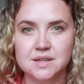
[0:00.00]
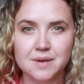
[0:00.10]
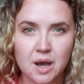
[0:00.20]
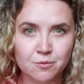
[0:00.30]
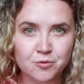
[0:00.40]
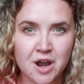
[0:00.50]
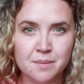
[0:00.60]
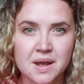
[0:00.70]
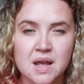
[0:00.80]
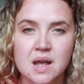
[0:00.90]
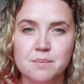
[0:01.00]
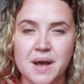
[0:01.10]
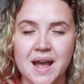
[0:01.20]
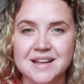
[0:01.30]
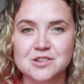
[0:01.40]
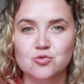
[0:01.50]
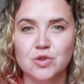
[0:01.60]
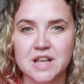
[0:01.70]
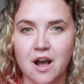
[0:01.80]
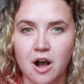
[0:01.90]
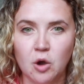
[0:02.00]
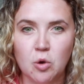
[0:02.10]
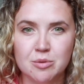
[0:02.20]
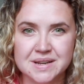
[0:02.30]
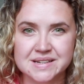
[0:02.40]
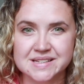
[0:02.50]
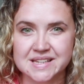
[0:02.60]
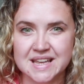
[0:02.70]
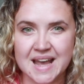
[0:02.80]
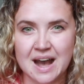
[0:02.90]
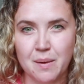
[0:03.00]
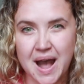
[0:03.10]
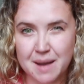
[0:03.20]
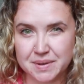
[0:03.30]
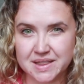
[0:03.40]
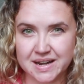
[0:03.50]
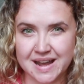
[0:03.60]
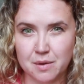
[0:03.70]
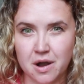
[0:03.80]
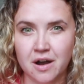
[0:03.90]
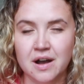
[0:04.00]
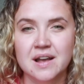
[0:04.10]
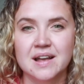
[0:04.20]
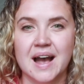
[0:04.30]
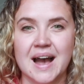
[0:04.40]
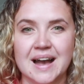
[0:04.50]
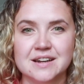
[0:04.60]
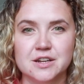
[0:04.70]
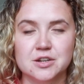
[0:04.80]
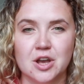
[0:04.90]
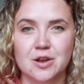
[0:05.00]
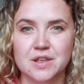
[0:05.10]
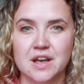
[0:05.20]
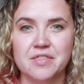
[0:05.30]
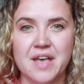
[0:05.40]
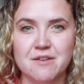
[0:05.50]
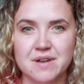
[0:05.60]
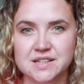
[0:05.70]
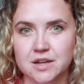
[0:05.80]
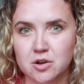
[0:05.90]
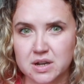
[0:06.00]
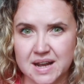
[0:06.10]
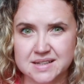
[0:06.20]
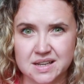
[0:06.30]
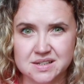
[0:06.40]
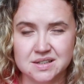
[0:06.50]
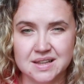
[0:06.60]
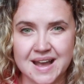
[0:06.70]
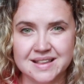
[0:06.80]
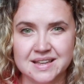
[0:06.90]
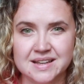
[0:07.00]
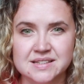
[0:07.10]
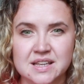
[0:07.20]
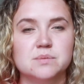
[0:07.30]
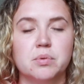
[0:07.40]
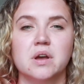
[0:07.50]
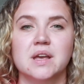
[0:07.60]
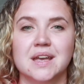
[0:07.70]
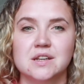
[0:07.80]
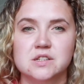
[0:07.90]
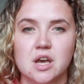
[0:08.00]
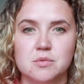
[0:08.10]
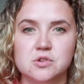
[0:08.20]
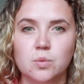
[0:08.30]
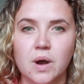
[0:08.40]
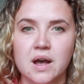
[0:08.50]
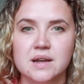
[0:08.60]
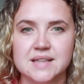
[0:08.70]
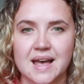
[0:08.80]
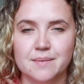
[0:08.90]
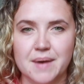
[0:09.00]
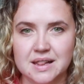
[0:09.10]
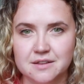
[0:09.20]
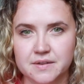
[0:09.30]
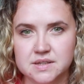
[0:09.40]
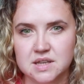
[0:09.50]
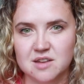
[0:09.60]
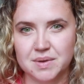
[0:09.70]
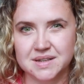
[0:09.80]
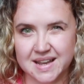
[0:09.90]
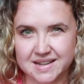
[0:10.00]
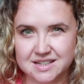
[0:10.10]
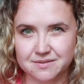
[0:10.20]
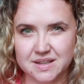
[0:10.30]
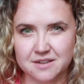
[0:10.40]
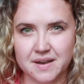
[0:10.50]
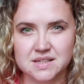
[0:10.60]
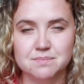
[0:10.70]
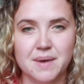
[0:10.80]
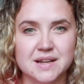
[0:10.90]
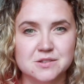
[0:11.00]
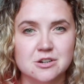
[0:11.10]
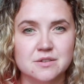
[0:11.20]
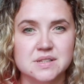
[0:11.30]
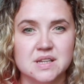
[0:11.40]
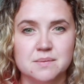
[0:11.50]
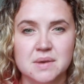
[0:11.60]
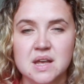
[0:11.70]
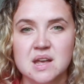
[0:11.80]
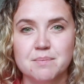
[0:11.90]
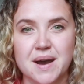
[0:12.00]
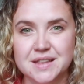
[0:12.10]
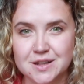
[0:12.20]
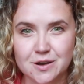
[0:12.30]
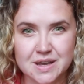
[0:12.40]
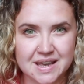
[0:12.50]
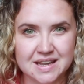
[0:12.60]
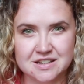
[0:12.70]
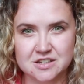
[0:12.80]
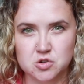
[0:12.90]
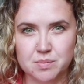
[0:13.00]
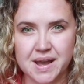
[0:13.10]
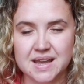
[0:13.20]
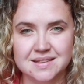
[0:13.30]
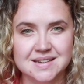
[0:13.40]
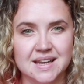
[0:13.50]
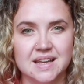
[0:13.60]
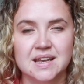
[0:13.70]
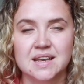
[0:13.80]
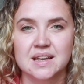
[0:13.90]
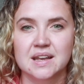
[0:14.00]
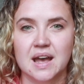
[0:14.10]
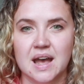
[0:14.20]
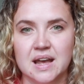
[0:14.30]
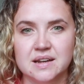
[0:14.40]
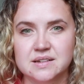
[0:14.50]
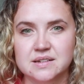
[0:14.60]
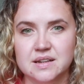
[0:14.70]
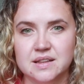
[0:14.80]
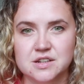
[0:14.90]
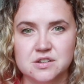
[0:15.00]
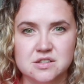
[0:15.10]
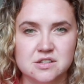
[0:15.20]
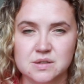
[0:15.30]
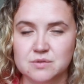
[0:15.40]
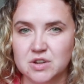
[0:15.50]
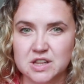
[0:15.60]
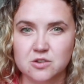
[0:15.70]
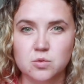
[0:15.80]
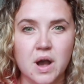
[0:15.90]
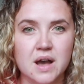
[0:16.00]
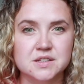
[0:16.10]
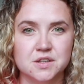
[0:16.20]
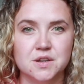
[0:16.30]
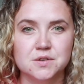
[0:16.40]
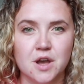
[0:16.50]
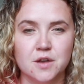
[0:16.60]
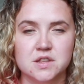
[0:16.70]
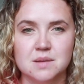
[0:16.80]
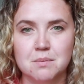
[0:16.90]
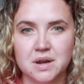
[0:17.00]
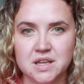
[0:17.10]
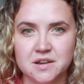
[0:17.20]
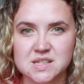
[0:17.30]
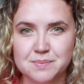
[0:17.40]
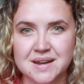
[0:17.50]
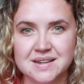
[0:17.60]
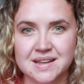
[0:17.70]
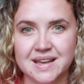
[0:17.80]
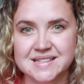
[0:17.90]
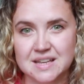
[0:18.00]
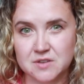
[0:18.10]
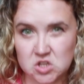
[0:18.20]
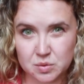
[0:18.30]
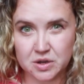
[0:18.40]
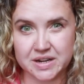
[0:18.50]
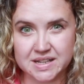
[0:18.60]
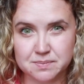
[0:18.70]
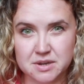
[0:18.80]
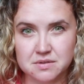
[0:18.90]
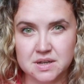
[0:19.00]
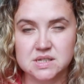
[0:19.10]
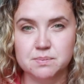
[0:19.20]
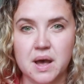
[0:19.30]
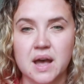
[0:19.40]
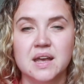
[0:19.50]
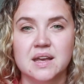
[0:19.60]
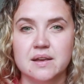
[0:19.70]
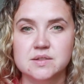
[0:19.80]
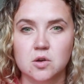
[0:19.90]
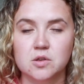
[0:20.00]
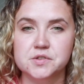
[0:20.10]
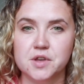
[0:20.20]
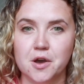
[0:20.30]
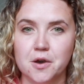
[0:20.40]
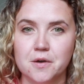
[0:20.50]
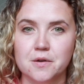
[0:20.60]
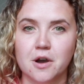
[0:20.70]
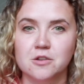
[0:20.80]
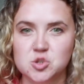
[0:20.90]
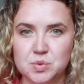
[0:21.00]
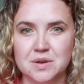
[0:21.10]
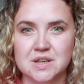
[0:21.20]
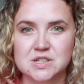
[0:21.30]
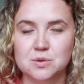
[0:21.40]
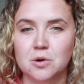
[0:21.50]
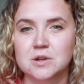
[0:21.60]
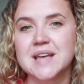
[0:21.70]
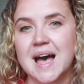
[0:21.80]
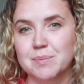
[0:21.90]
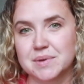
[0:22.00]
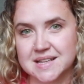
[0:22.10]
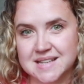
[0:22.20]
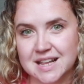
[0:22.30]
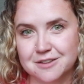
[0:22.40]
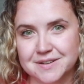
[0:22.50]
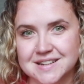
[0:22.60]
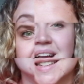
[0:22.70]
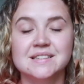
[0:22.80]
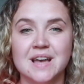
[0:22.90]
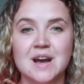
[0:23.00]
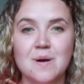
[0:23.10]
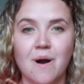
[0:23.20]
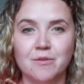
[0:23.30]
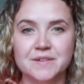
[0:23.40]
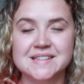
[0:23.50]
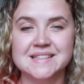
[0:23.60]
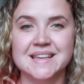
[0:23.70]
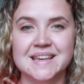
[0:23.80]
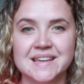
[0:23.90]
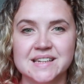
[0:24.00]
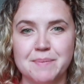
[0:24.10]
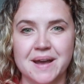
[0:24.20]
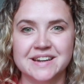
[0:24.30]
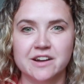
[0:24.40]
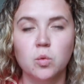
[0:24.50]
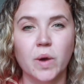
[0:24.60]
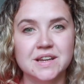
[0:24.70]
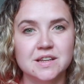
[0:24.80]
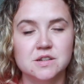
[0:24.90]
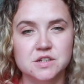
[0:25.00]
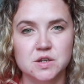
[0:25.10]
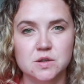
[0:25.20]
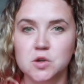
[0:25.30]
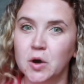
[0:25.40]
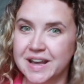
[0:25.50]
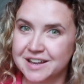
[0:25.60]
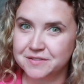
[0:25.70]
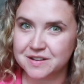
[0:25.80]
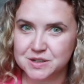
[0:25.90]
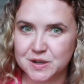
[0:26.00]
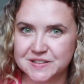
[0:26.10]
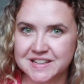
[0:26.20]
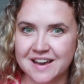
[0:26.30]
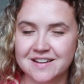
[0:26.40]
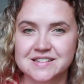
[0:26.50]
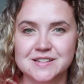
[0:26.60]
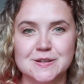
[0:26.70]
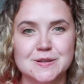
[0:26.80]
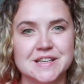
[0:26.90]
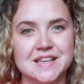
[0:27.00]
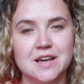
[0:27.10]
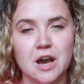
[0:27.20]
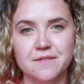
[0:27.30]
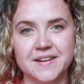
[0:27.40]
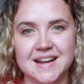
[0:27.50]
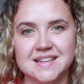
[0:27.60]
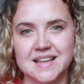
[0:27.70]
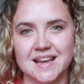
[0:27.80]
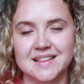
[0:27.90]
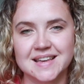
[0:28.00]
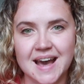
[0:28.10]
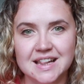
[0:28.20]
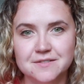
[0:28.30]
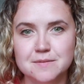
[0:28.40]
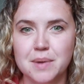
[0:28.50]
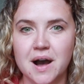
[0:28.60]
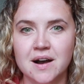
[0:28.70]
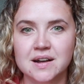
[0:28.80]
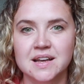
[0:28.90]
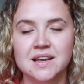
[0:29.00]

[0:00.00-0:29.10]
have come from, but it's just really heartwarming to see how happy they now are and know that there is an organisation like this that's putting in so much work to help elephants that have been negatively affected by tourism, by the logging industry back in the day. And they're just doing really good work. So you know that the money you're spending, it's giving you a good experience, but it's also contributing towards helping these elephants. So obviously, depending on when you choose, or if you choose to go to the overnight stay at the elephant park,